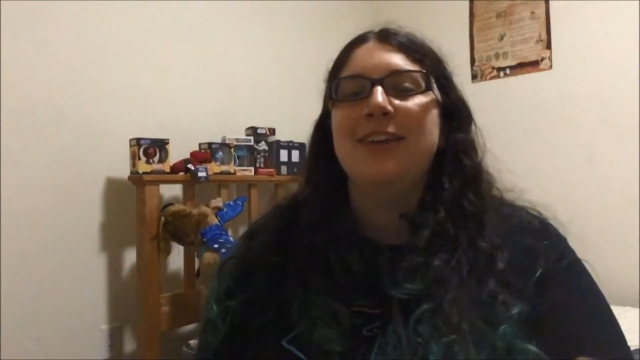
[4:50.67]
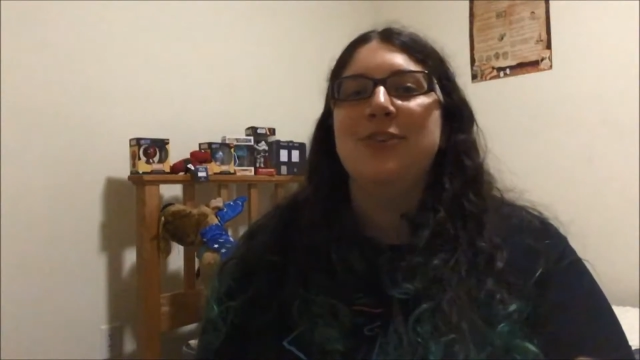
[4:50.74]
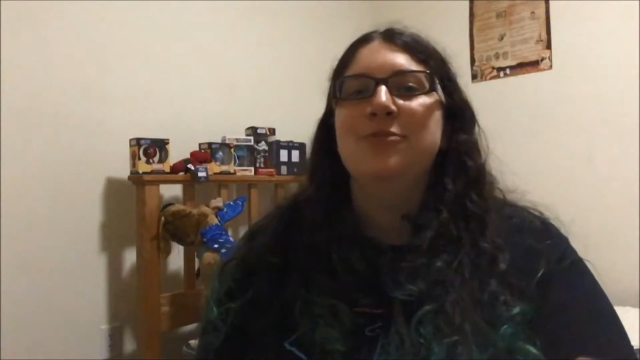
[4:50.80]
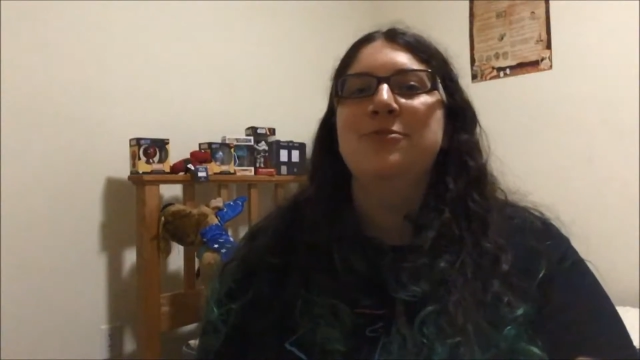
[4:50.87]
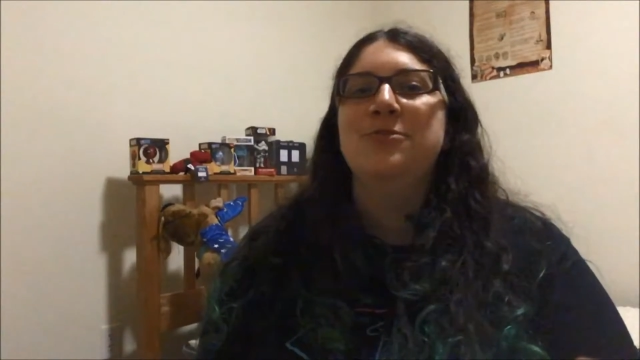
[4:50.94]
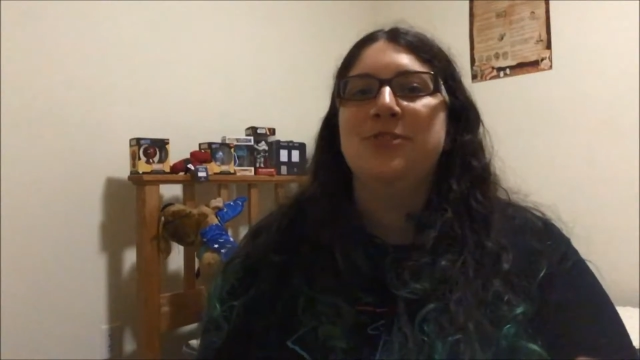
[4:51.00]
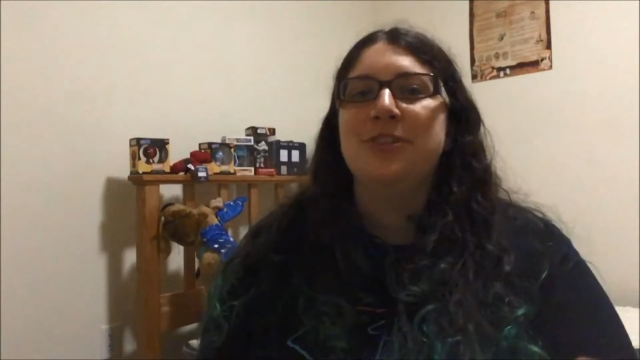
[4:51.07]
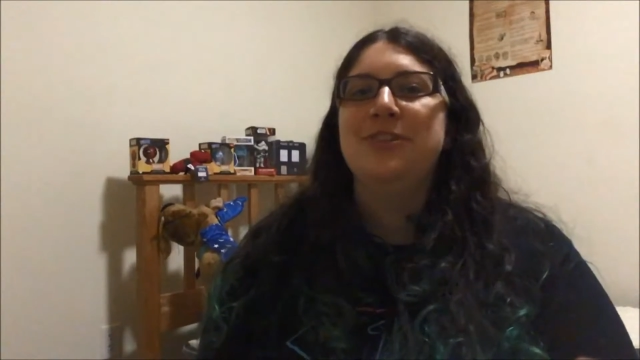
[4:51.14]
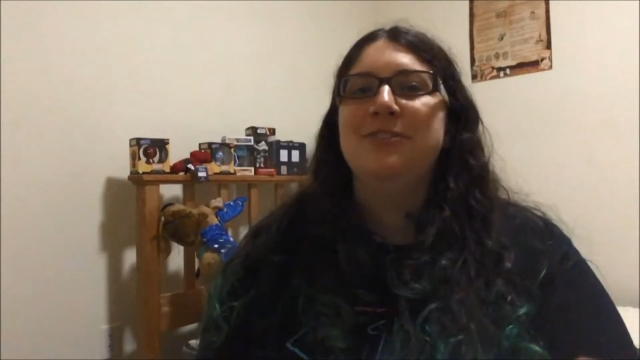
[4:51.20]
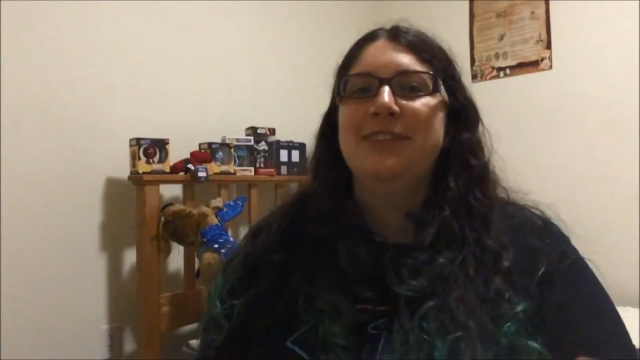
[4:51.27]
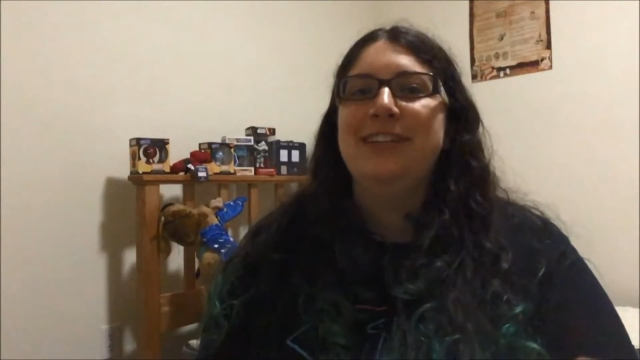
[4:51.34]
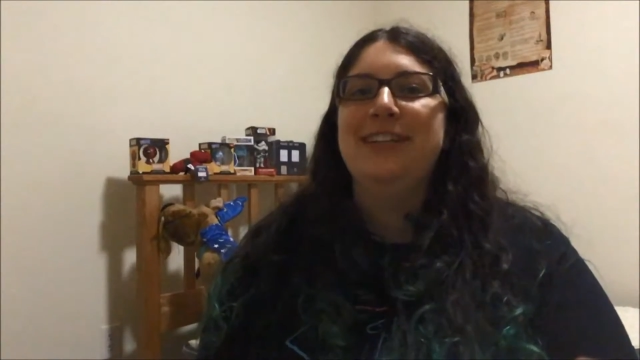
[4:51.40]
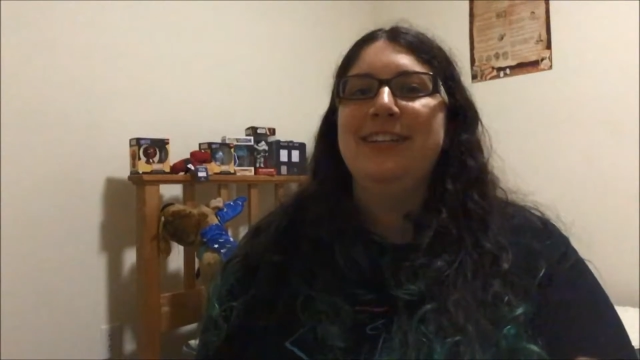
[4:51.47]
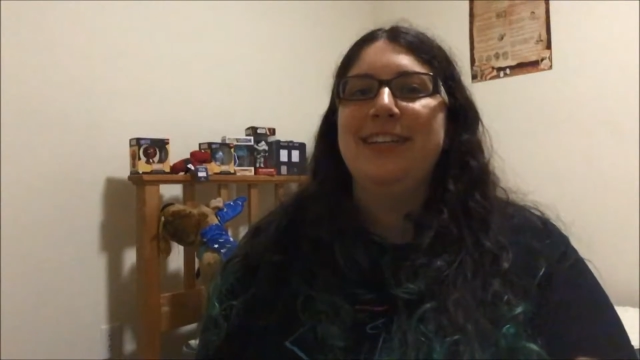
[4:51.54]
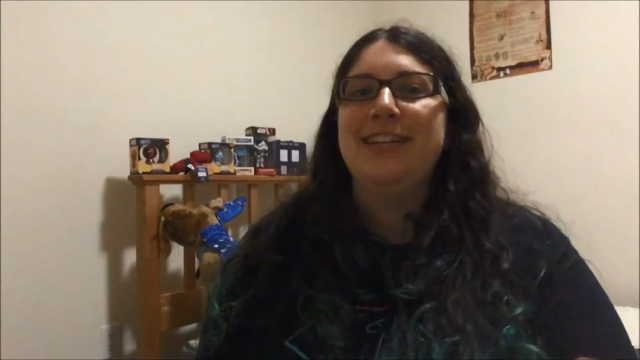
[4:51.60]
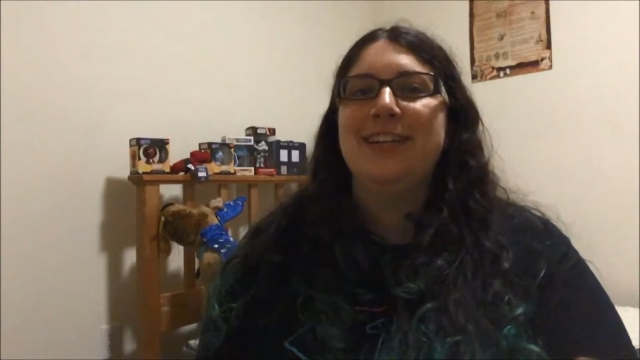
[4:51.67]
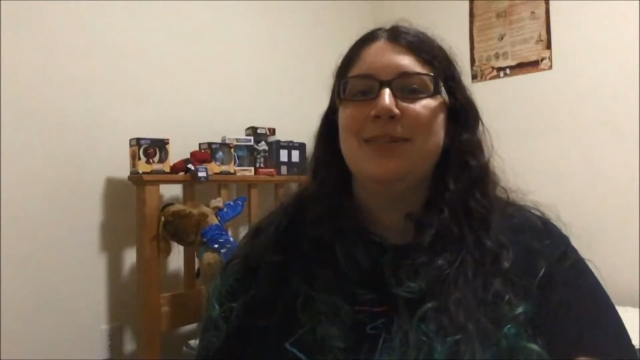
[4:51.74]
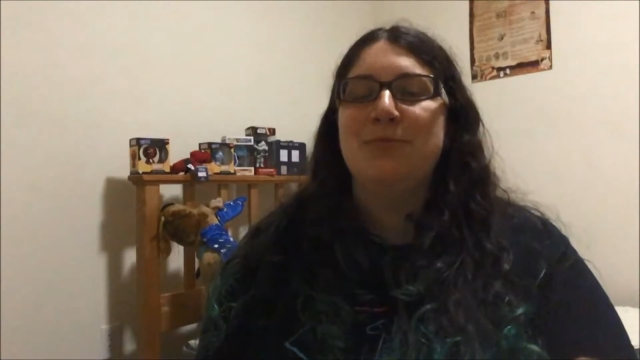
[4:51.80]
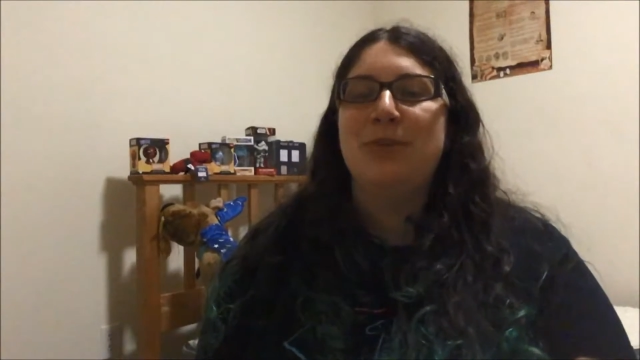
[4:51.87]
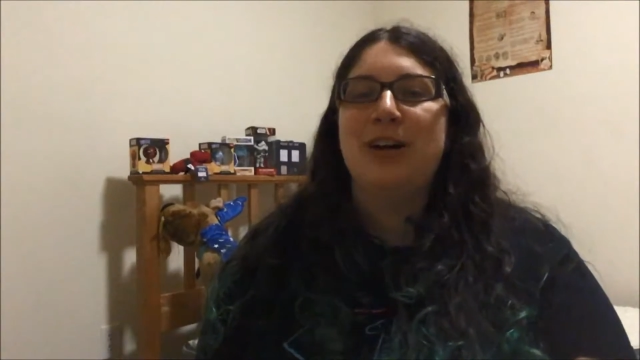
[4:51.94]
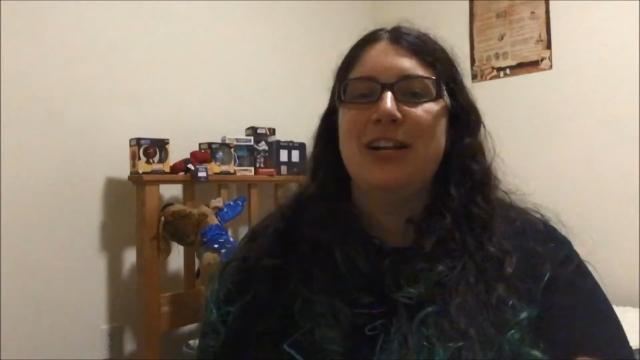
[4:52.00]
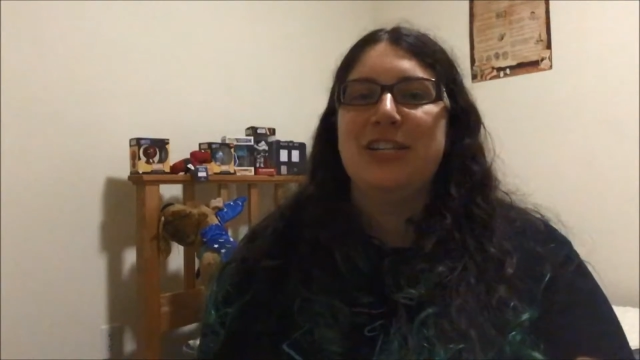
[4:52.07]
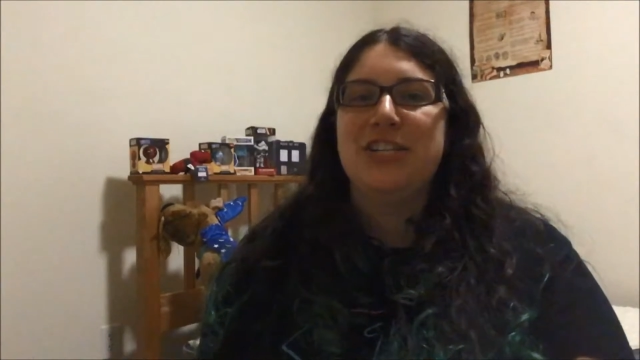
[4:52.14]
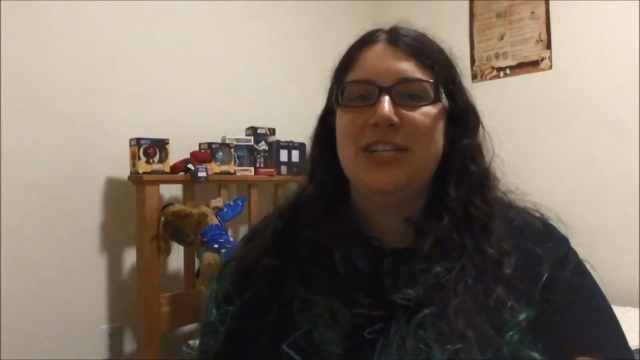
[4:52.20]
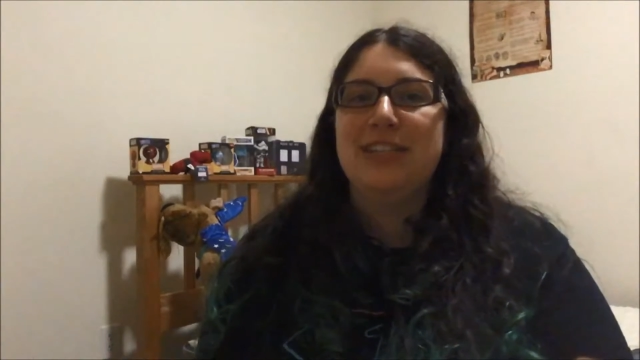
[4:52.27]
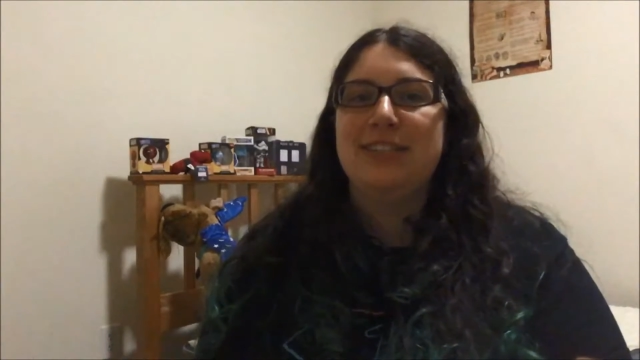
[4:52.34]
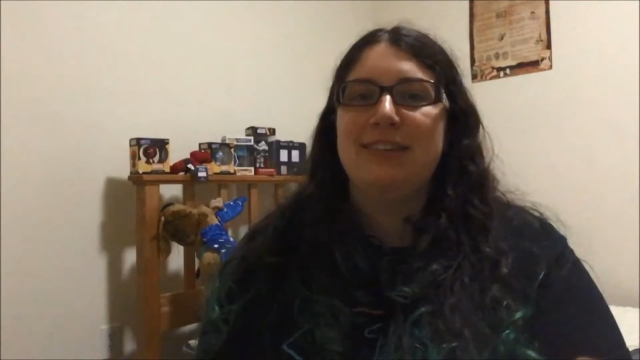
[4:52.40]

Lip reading: you should really come watch it,